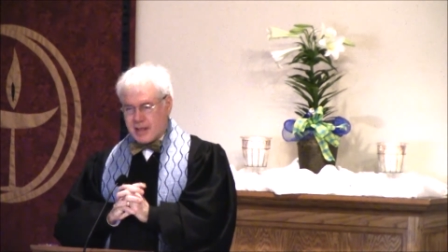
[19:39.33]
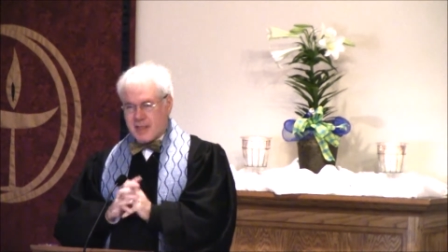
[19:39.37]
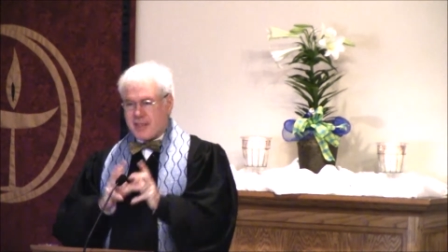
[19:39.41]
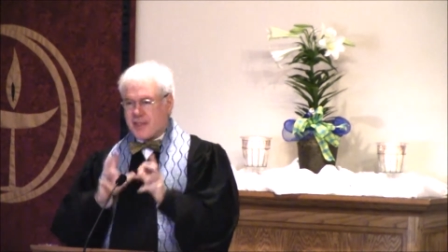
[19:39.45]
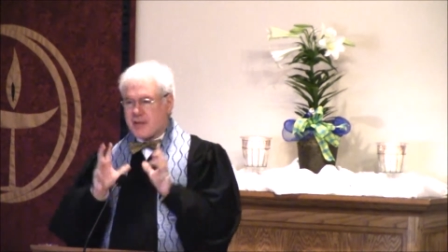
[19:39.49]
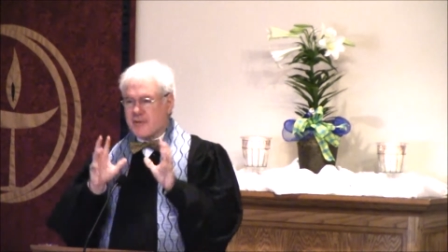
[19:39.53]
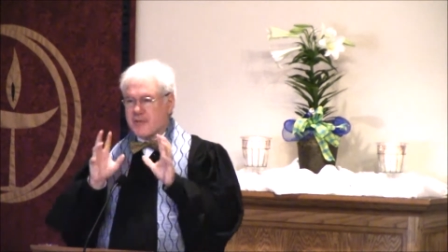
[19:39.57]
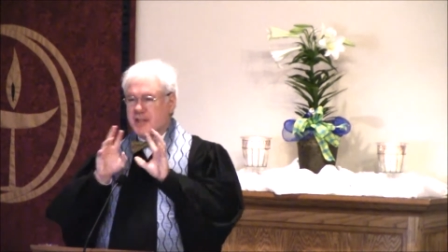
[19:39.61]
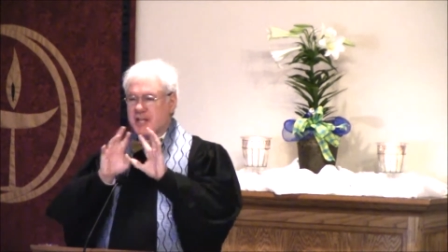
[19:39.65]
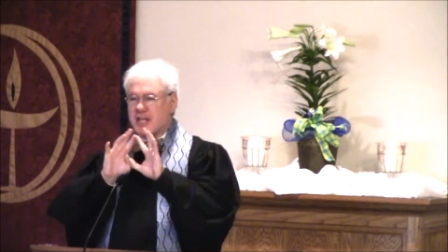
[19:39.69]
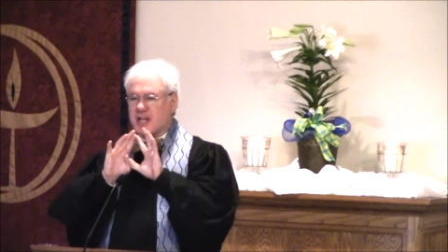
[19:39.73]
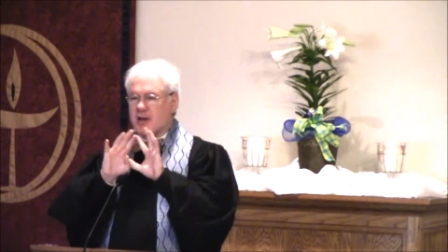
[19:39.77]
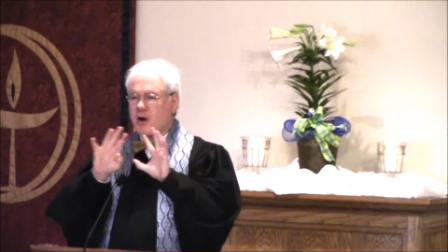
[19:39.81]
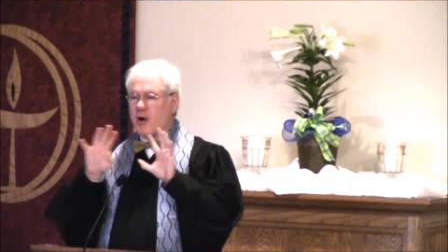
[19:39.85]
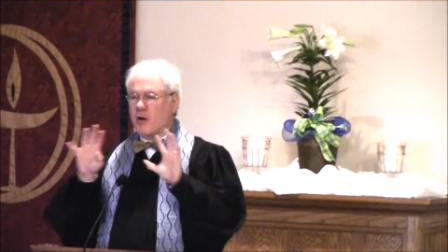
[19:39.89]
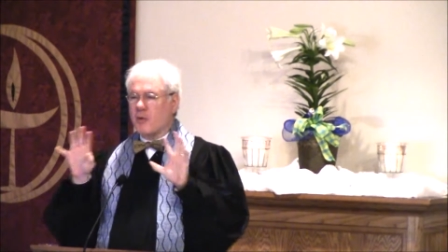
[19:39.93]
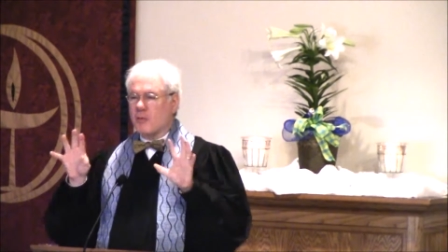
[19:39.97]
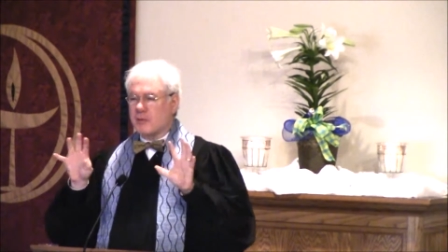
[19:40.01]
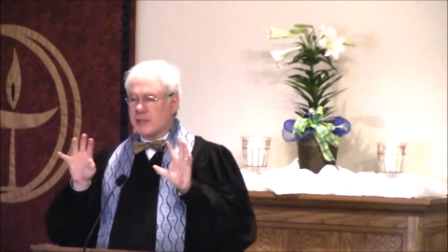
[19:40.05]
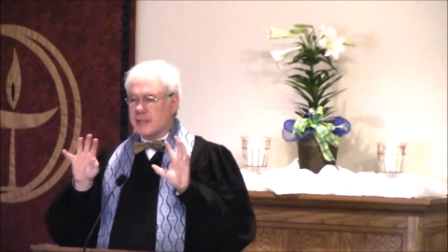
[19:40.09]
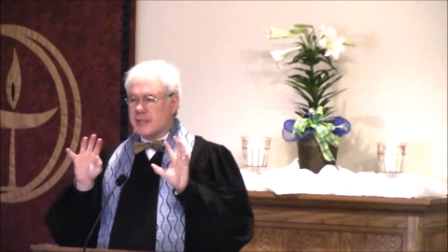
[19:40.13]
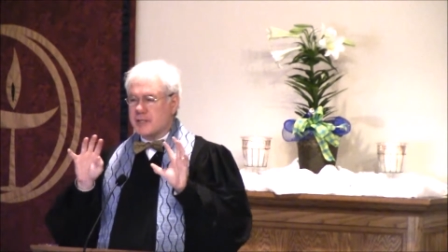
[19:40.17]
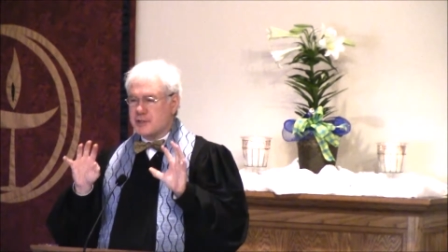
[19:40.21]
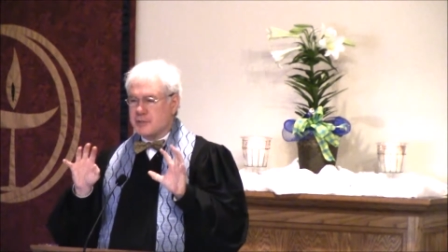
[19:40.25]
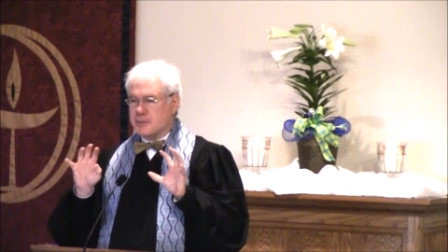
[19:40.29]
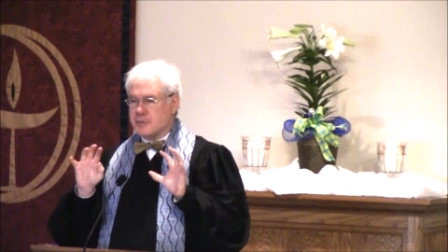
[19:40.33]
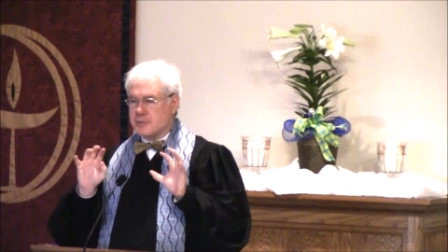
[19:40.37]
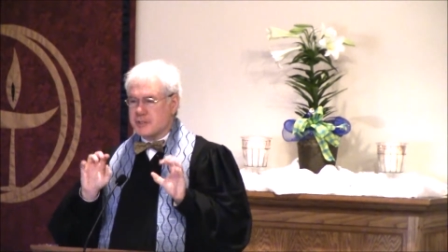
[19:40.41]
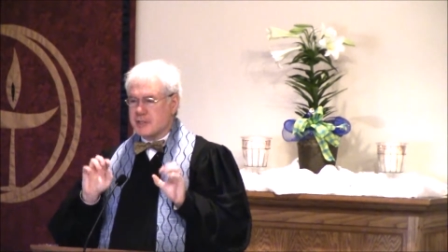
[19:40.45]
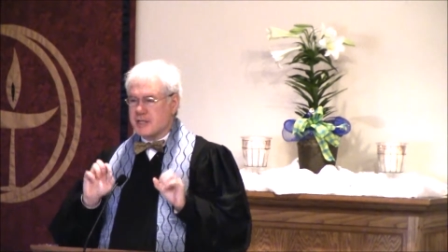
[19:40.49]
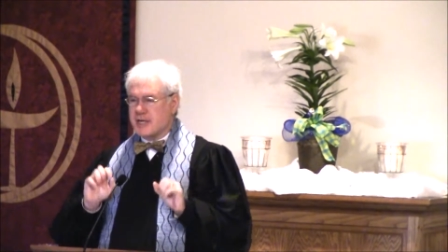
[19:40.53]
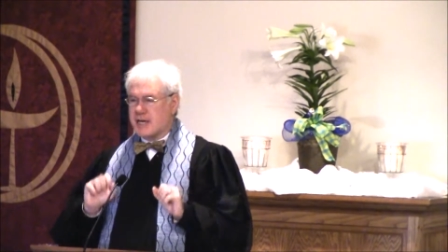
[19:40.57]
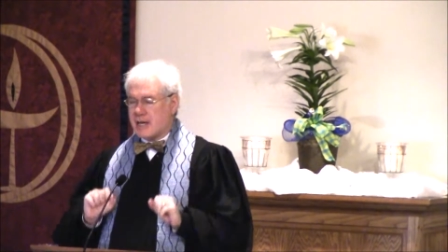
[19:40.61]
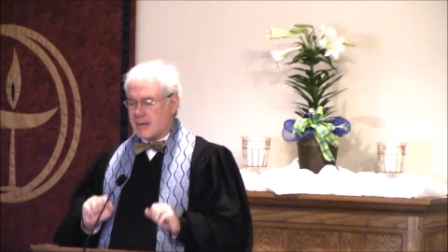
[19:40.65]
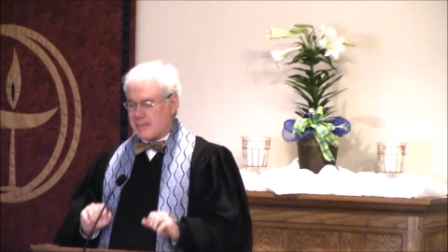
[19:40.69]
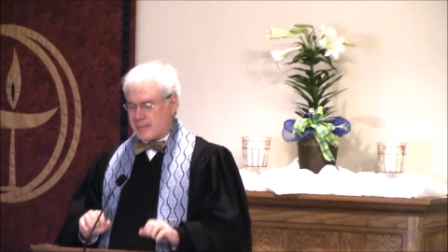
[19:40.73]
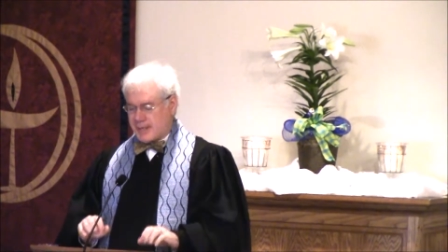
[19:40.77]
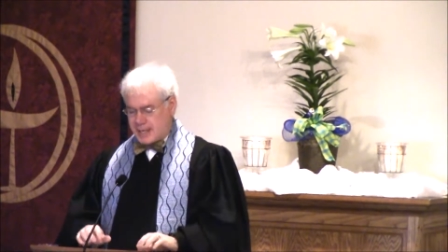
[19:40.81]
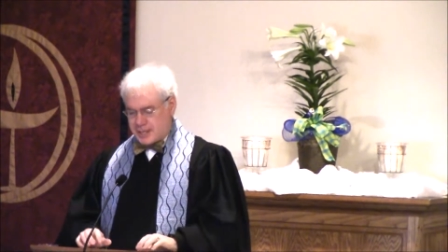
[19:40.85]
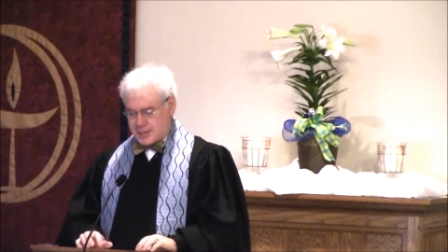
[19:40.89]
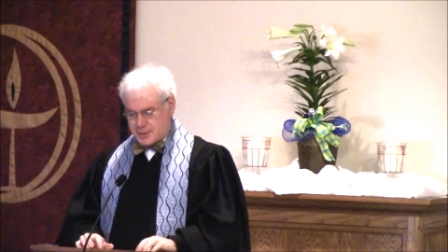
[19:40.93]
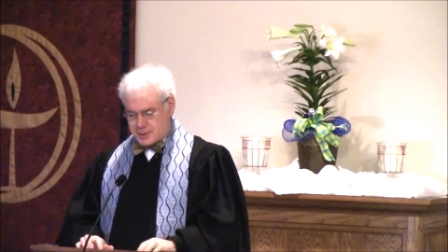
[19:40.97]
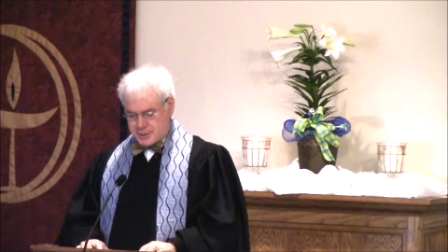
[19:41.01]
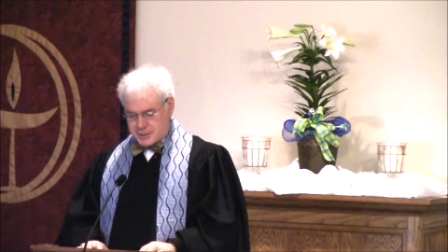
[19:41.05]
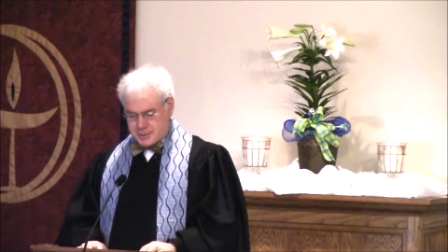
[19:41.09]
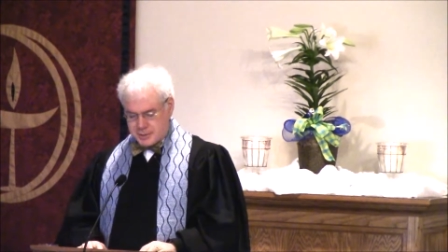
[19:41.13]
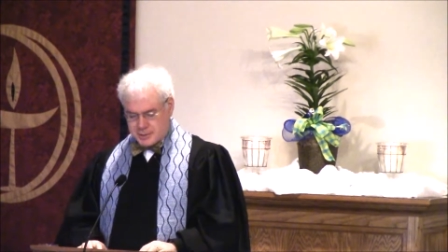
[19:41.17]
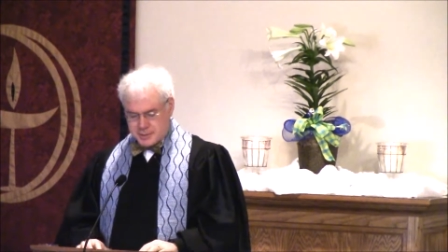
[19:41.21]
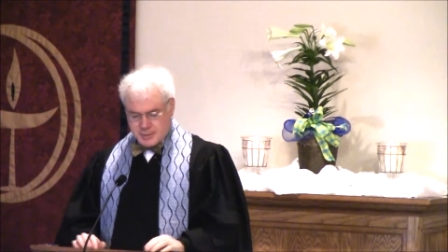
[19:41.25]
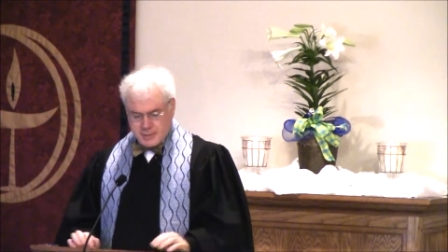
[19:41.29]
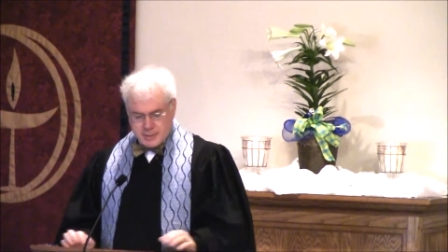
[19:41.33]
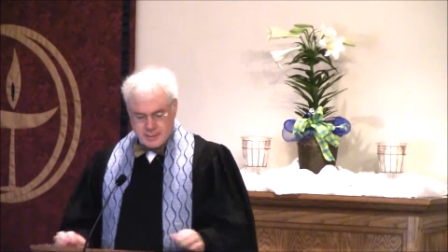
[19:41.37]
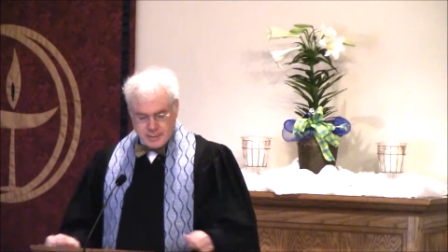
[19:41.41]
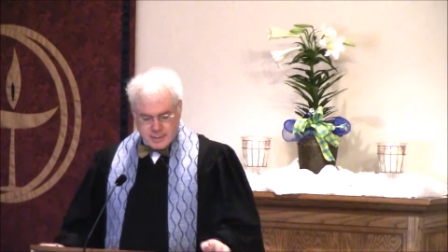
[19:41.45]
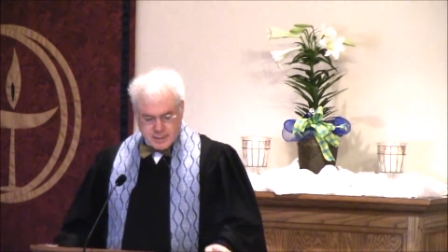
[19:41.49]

they're the only two denominations